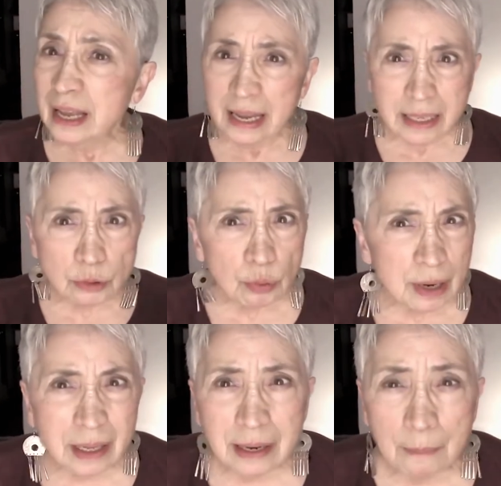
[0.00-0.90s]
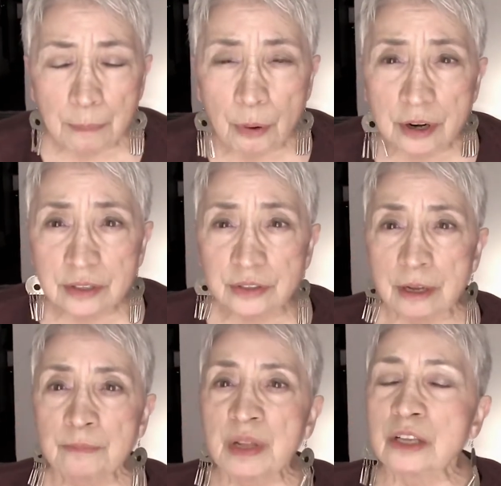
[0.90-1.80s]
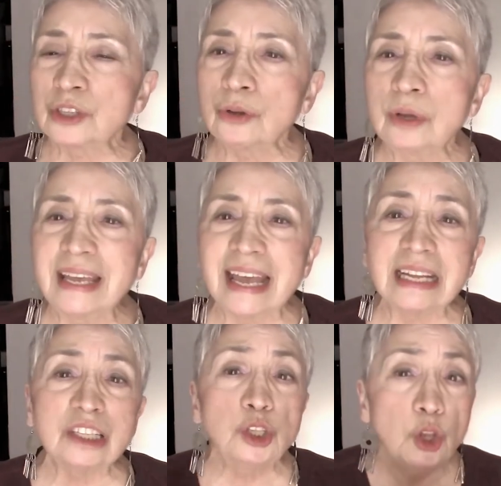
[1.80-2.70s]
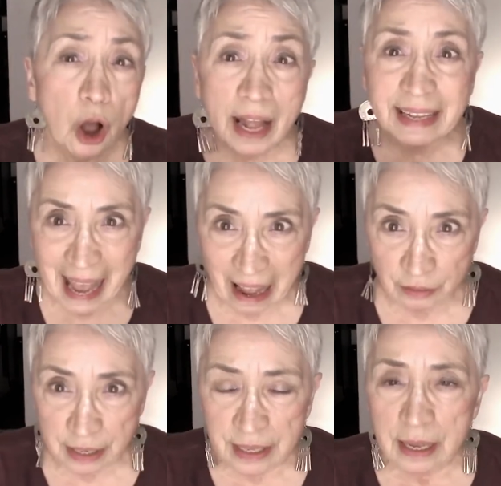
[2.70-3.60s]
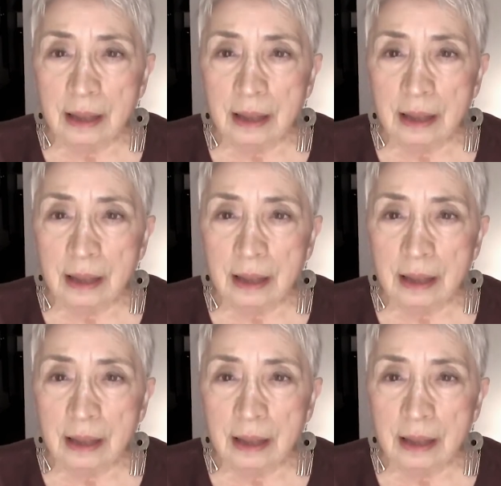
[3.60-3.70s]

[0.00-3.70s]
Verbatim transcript: It's really important. So you can't not have it,